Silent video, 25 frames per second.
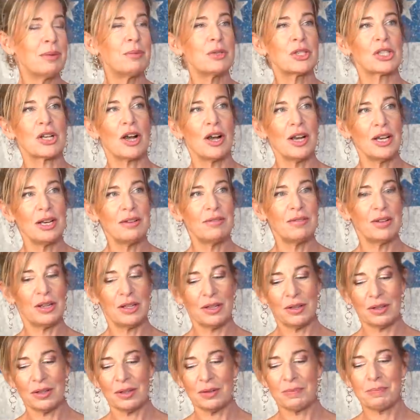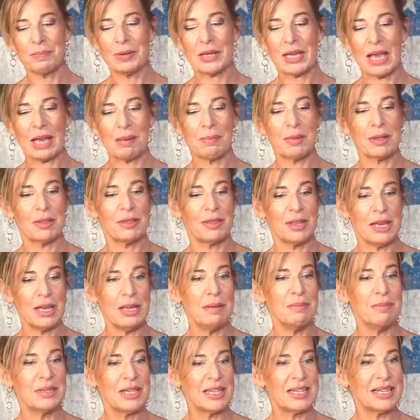It was kind of a it became a
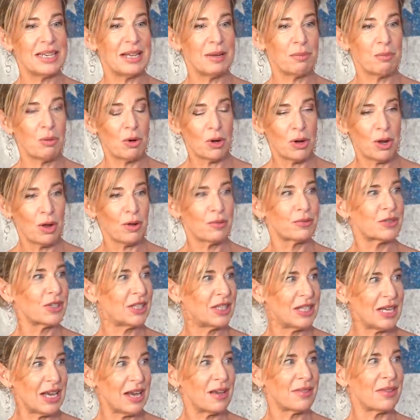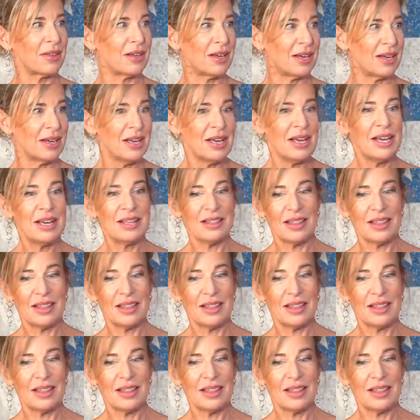theme, didn't it? One after the other, mm.